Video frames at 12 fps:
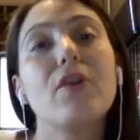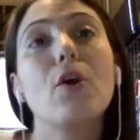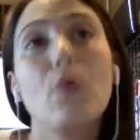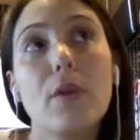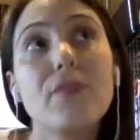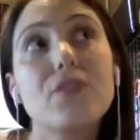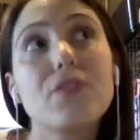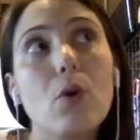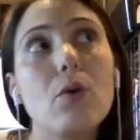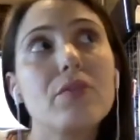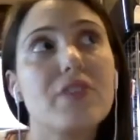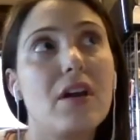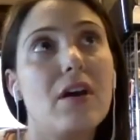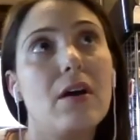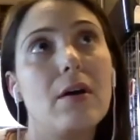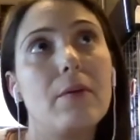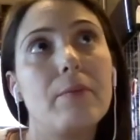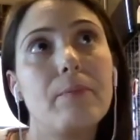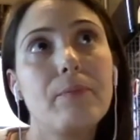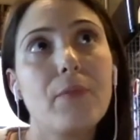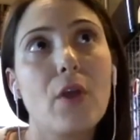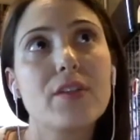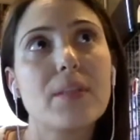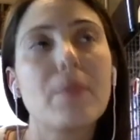We've sold um,
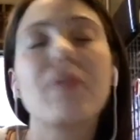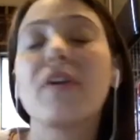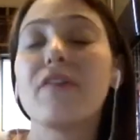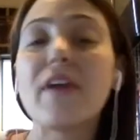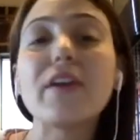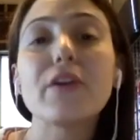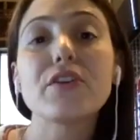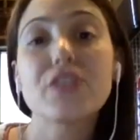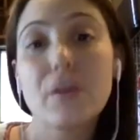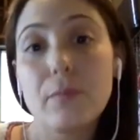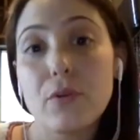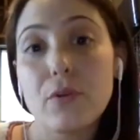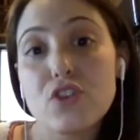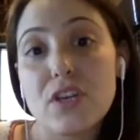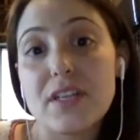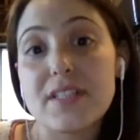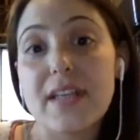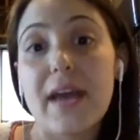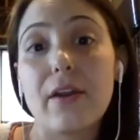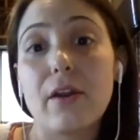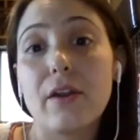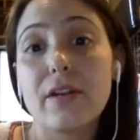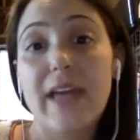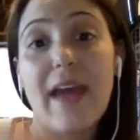some of our vendors' kombuchas at
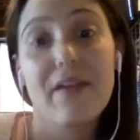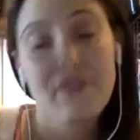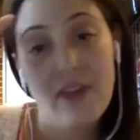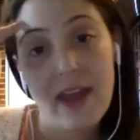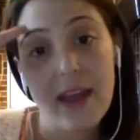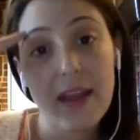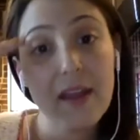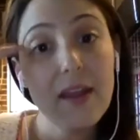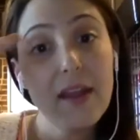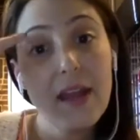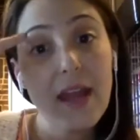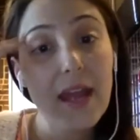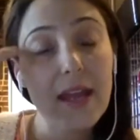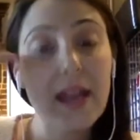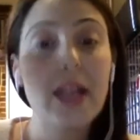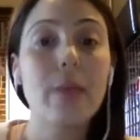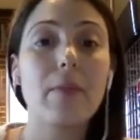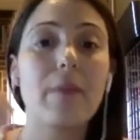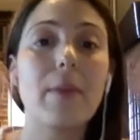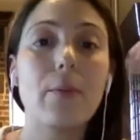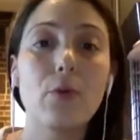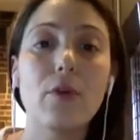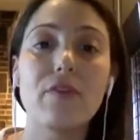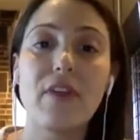our cafe, and any like people who
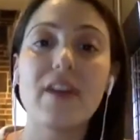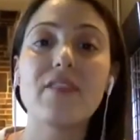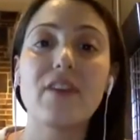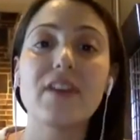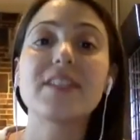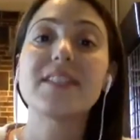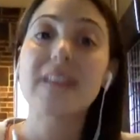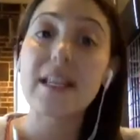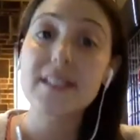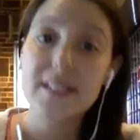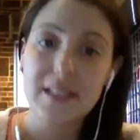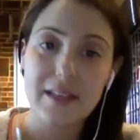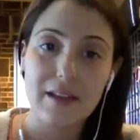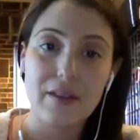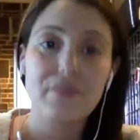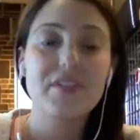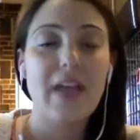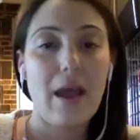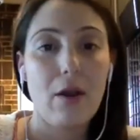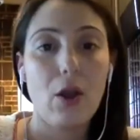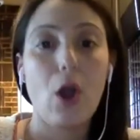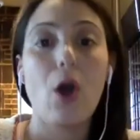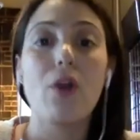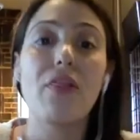are very very sensitive to
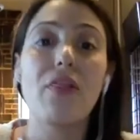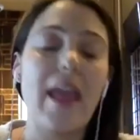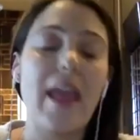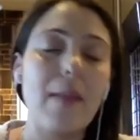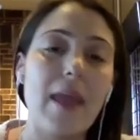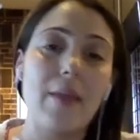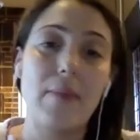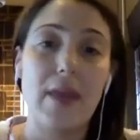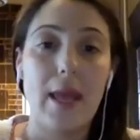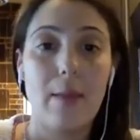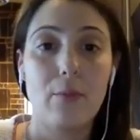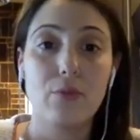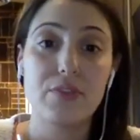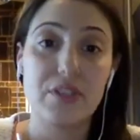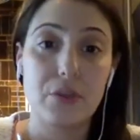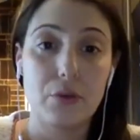alcohol, they may be able to